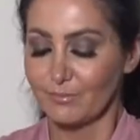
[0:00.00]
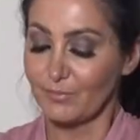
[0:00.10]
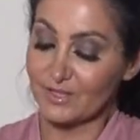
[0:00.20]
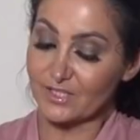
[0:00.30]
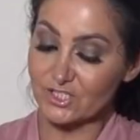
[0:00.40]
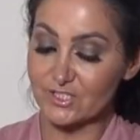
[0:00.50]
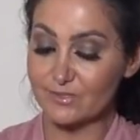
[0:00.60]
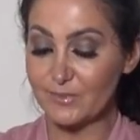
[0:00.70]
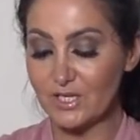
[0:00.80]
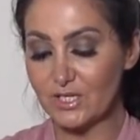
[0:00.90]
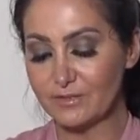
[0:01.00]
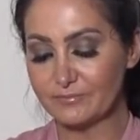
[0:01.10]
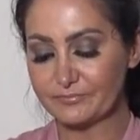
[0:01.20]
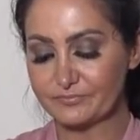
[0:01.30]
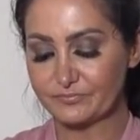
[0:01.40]
But that's just me.
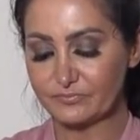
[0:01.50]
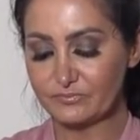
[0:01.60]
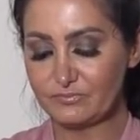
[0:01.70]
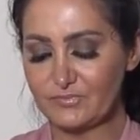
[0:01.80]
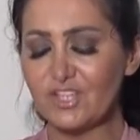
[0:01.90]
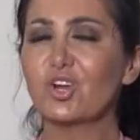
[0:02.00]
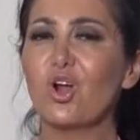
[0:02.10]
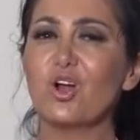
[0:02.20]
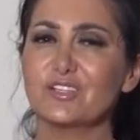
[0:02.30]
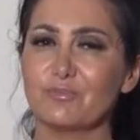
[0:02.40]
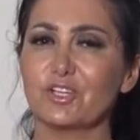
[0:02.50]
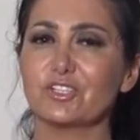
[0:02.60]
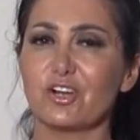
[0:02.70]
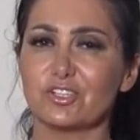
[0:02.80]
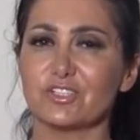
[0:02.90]
There are some good
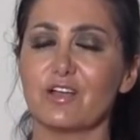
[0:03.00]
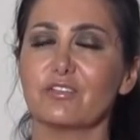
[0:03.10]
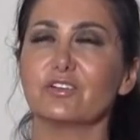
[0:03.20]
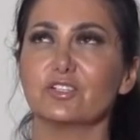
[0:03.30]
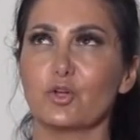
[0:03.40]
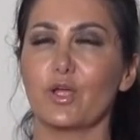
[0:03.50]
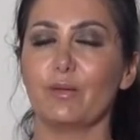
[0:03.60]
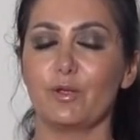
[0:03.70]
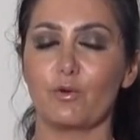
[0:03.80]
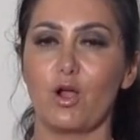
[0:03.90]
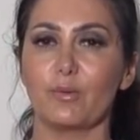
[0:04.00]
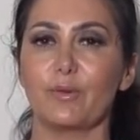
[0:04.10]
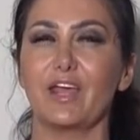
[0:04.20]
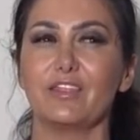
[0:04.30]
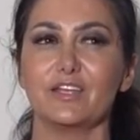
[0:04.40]
doctors out there, don't get me wrong,
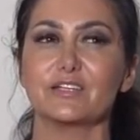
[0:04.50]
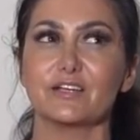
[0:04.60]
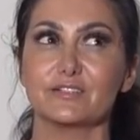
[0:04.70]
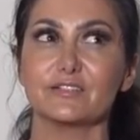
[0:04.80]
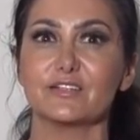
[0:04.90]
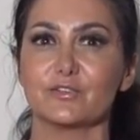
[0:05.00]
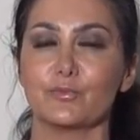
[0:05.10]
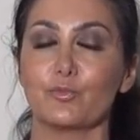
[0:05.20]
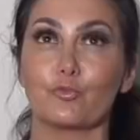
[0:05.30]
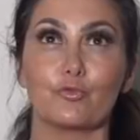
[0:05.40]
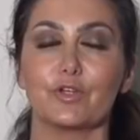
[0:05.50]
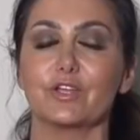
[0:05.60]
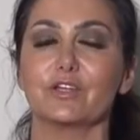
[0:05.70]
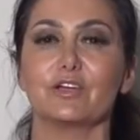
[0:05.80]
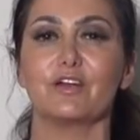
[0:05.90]
but I think Texas has some
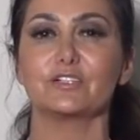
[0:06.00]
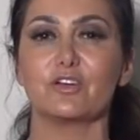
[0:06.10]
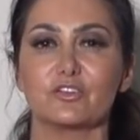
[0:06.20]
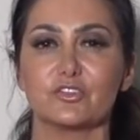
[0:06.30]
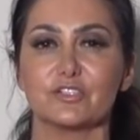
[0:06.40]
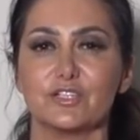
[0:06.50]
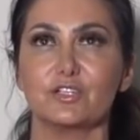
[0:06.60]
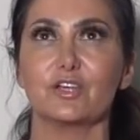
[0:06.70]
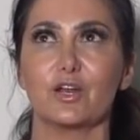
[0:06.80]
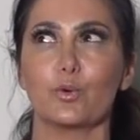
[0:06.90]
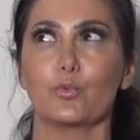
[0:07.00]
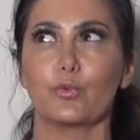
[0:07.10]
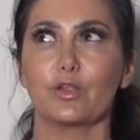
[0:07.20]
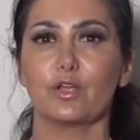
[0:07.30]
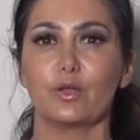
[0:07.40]
really great doctors, and you get a
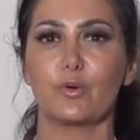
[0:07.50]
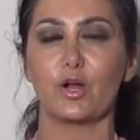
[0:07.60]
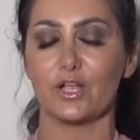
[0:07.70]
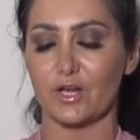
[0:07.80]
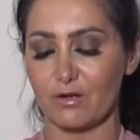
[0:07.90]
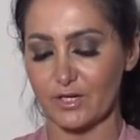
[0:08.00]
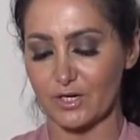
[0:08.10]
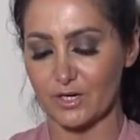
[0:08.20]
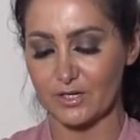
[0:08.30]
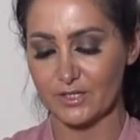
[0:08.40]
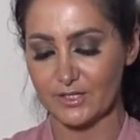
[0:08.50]
really good bargain out here.